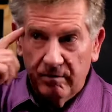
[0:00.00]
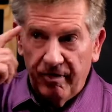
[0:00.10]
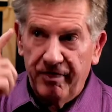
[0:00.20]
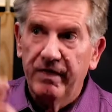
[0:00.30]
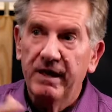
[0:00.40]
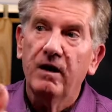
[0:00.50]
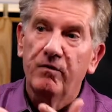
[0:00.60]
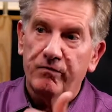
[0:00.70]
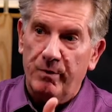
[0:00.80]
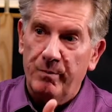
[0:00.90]
think
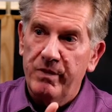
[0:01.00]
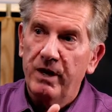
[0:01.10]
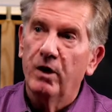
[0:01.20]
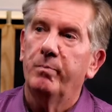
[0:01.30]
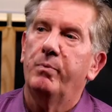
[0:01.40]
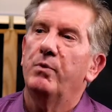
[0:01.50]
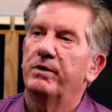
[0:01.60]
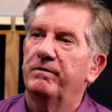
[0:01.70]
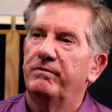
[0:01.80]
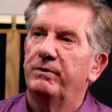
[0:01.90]
from their point
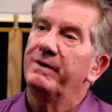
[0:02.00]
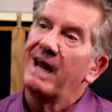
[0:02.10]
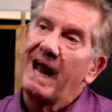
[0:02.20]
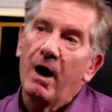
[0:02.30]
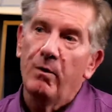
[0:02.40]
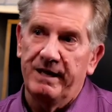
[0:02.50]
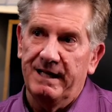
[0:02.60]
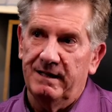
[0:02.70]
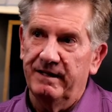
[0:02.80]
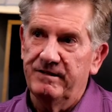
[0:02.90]
of view. Now that
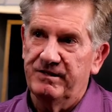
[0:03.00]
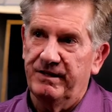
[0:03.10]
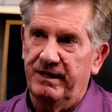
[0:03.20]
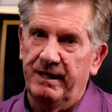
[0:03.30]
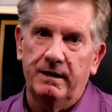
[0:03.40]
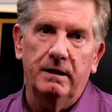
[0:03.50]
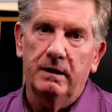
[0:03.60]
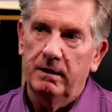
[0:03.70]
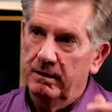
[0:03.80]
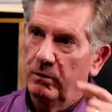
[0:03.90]
listening
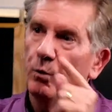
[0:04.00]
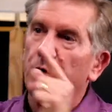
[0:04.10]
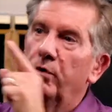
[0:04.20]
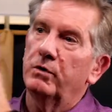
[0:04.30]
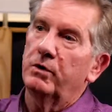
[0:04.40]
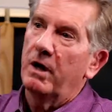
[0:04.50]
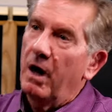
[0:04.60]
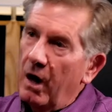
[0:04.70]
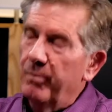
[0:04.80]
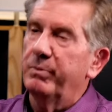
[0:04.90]
will
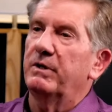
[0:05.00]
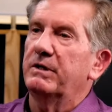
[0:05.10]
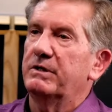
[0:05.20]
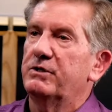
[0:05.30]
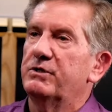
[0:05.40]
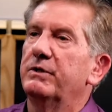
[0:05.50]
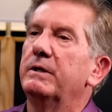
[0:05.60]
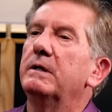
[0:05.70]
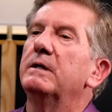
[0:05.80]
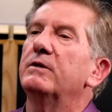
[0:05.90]
accomplish
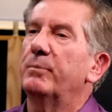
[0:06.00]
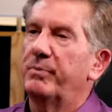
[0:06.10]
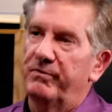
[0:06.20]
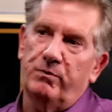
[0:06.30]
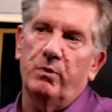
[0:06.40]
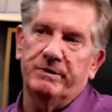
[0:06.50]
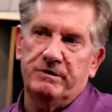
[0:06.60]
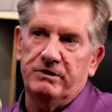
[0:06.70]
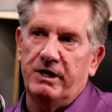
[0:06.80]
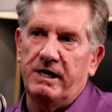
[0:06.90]
the performance
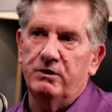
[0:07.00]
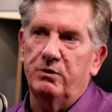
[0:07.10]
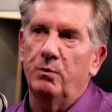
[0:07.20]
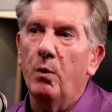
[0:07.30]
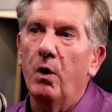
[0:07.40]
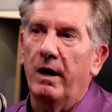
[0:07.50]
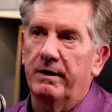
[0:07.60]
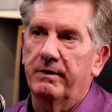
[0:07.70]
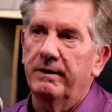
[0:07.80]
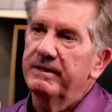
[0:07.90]
change you
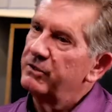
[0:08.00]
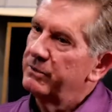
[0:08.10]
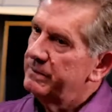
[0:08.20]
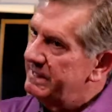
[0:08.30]
want. So it's